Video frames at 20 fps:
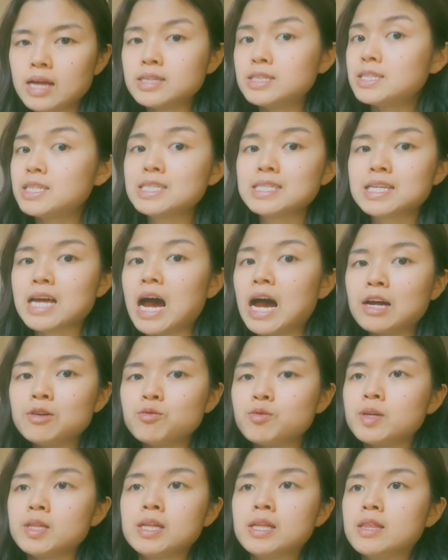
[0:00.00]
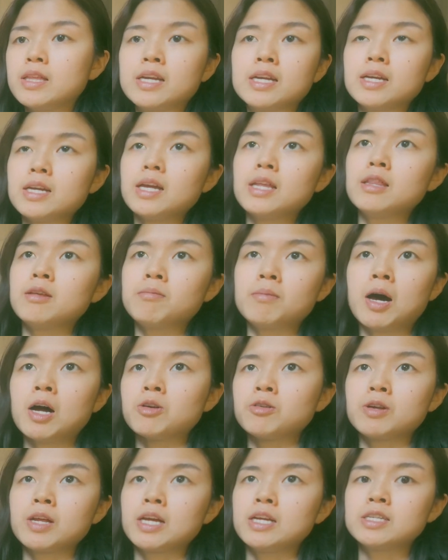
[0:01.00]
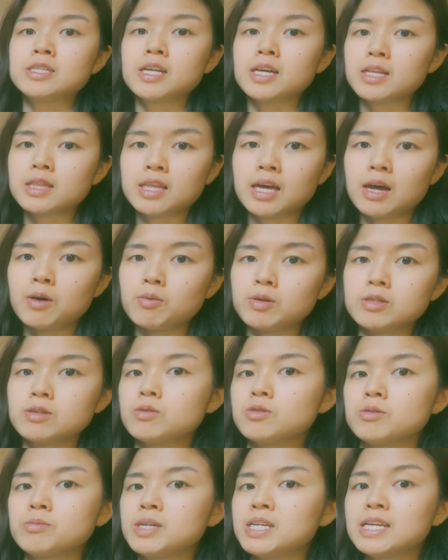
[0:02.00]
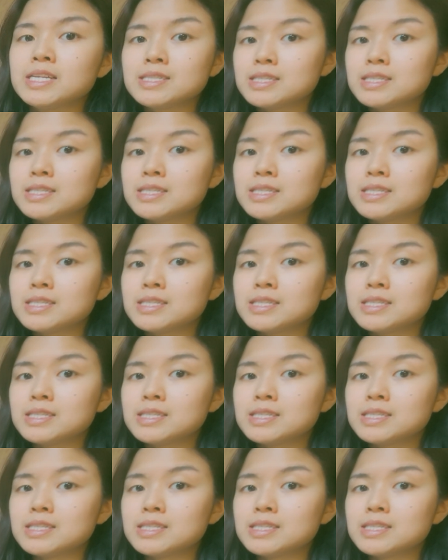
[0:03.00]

It's just, I really think in the modern age like that with social media,